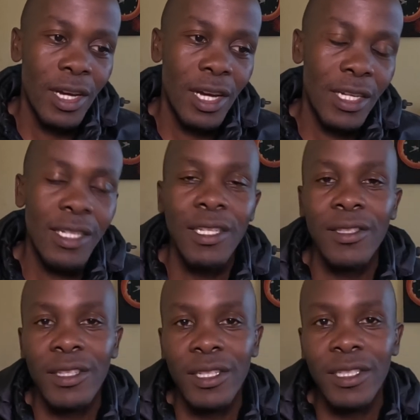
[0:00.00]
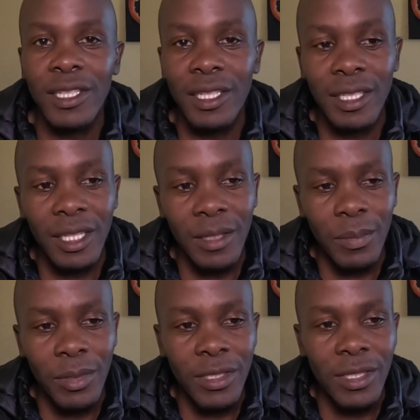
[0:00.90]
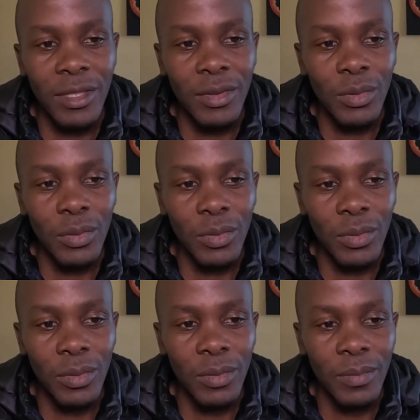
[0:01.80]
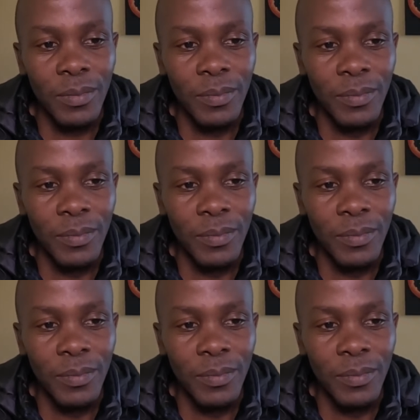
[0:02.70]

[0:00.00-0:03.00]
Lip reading: Another thing that the president should do